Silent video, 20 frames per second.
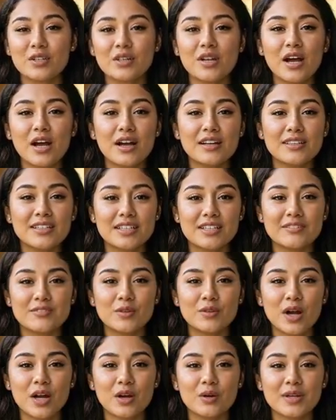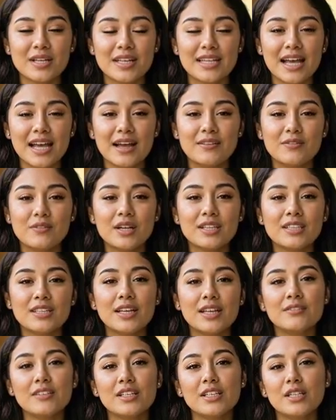cost if you already have rust
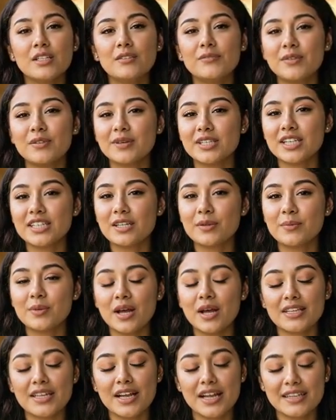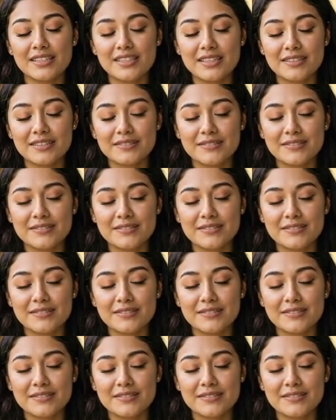converter from another project.